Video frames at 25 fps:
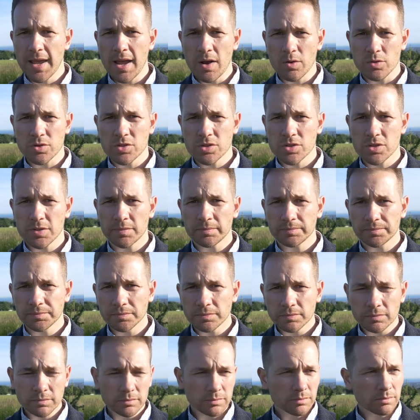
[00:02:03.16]
else,
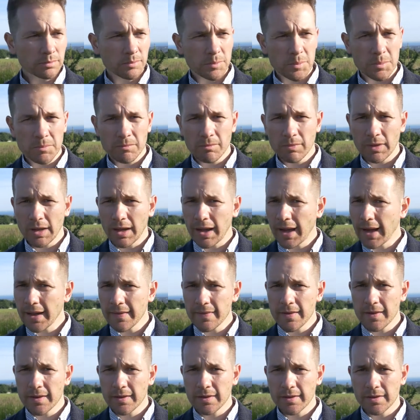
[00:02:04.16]

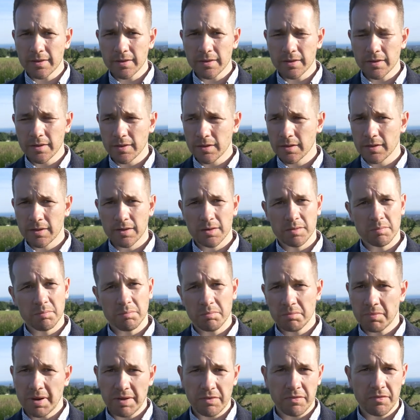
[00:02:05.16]
either
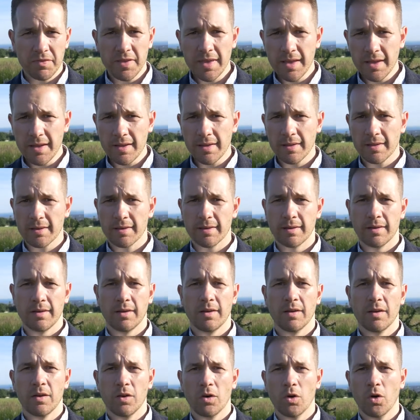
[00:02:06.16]
by fear
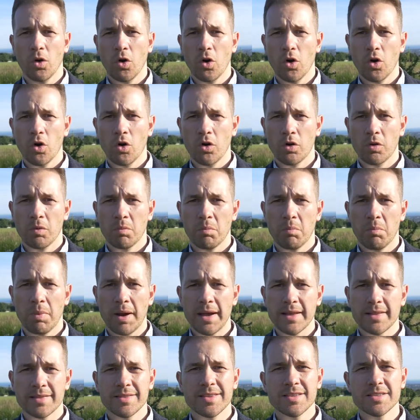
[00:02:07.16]
or
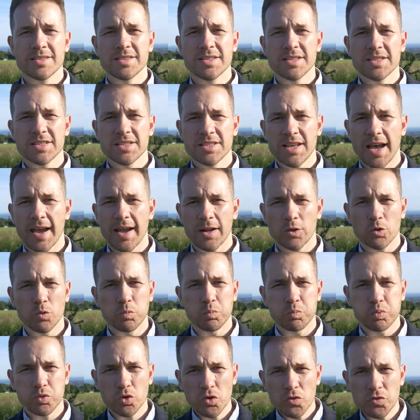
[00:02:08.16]
by this desire to
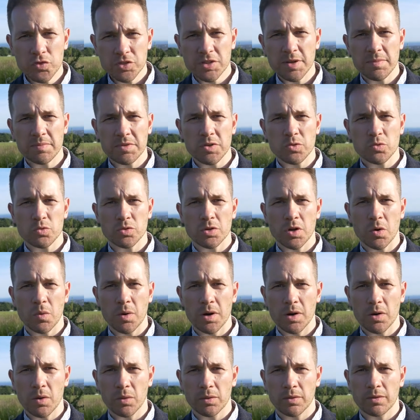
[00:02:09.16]
prove something to the
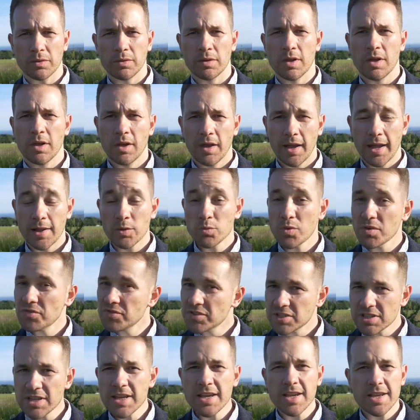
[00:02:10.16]
world. And we've
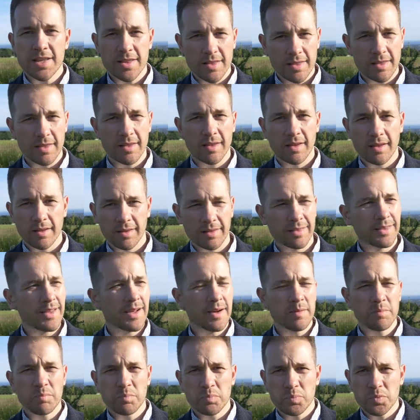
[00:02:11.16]
seen the
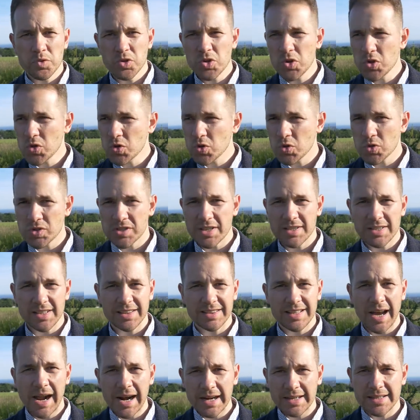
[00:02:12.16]
abuse and the
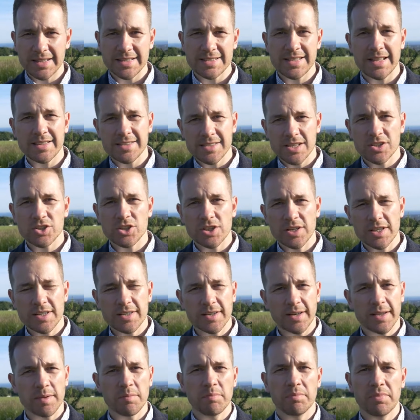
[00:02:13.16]
darkness that such a
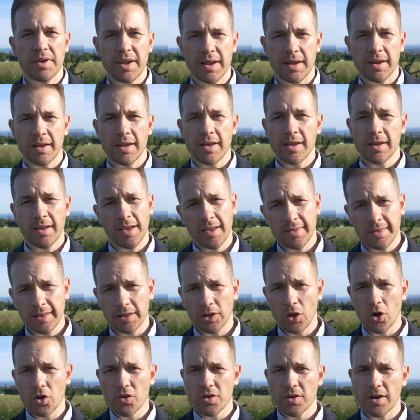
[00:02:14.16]
leader can bring in the
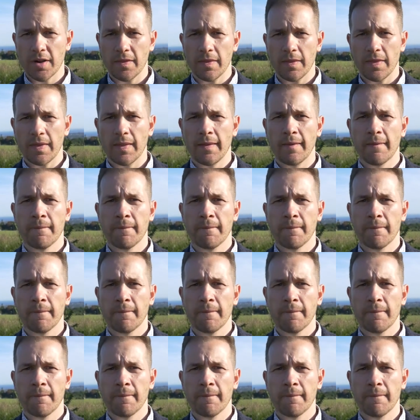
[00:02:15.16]
long run.